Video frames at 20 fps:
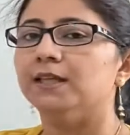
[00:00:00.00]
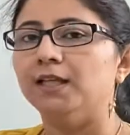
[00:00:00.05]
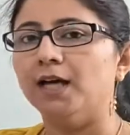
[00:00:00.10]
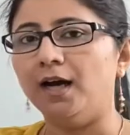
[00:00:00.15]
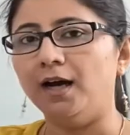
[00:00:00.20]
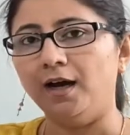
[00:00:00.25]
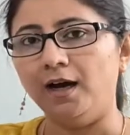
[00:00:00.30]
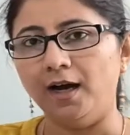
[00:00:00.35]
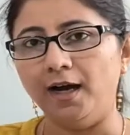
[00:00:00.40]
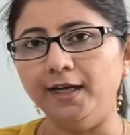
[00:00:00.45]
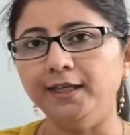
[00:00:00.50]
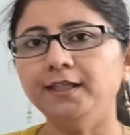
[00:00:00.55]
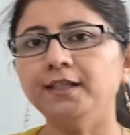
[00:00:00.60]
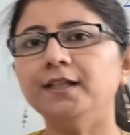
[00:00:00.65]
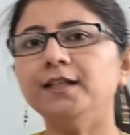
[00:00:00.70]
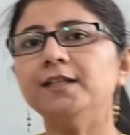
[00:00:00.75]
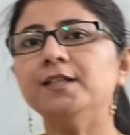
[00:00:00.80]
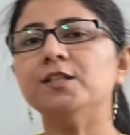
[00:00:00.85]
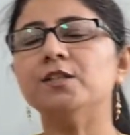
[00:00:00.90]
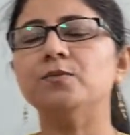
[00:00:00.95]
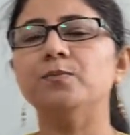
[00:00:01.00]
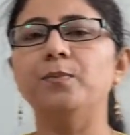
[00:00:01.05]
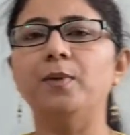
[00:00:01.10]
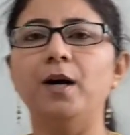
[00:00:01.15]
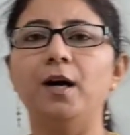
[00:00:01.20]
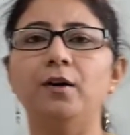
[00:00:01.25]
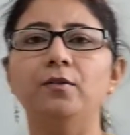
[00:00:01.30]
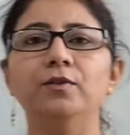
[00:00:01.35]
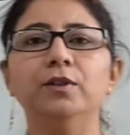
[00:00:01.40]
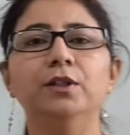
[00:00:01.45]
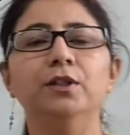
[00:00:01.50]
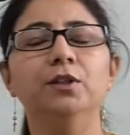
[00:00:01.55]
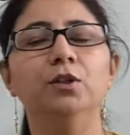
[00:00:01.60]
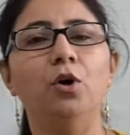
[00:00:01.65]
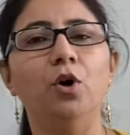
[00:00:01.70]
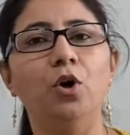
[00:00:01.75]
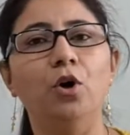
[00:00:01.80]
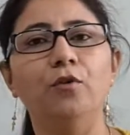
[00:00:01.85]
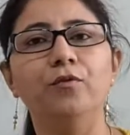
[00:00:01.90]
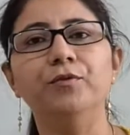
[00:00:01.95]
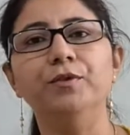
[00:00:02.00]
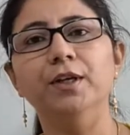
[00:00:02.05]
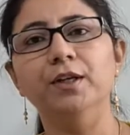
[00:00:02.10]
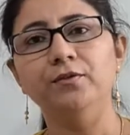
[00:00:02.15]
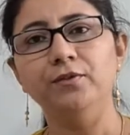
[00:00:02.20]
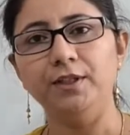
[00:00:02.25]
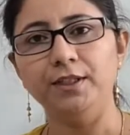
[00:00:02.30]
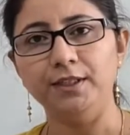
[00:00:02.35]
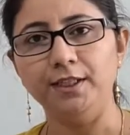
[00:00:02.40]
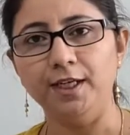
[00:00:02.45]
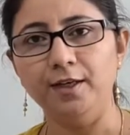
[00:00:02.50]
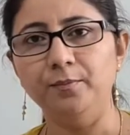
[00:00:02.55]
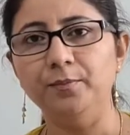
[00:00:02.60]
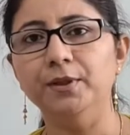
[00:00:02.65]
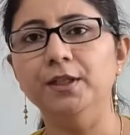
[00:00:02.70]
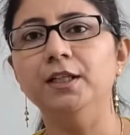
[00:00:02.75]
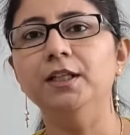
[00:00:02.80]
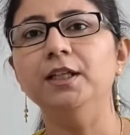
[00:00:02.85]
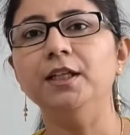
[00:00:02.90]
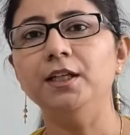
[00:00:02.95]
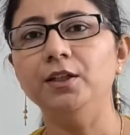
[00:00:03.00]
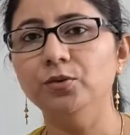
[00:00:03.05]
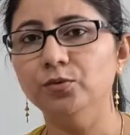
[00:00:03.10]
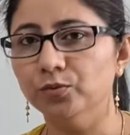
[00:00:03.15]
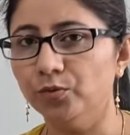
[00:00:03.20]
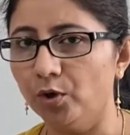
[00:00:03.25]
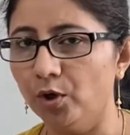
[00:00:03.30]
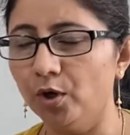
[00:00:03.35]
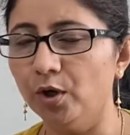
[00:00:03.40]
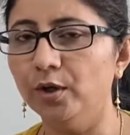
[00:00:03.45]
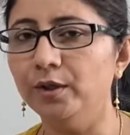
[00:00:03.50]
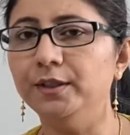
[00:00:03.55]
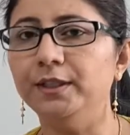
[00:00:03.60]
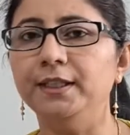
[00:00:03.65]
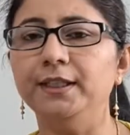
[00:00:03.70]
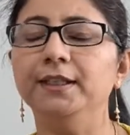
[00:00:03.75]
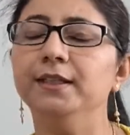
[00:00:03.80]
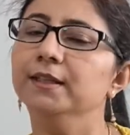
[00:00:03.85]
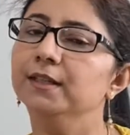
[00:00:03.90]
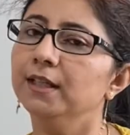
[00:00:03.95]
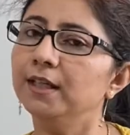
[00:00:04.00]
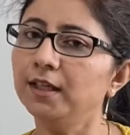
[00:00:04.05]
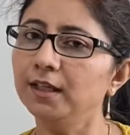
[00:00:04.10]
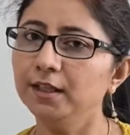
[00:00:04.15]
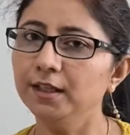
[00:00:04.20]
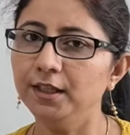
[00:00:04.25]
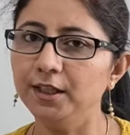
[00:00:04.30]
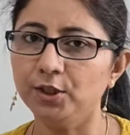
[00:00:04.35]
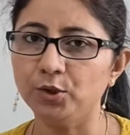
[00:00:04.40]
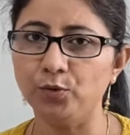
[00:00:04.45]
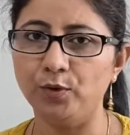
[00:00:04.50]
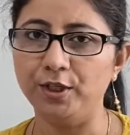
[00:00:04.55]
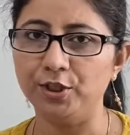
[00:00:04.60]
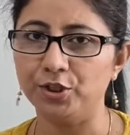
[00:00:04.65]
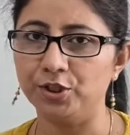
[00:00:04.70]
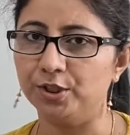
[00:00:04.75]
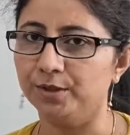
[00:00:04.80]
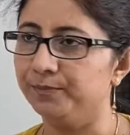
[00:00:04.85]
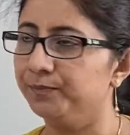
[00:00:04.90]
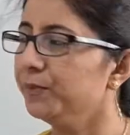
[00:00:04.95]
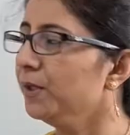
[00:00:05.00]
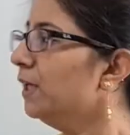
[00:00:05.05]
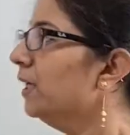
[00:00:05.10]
the highest power of the variable involved in the equation.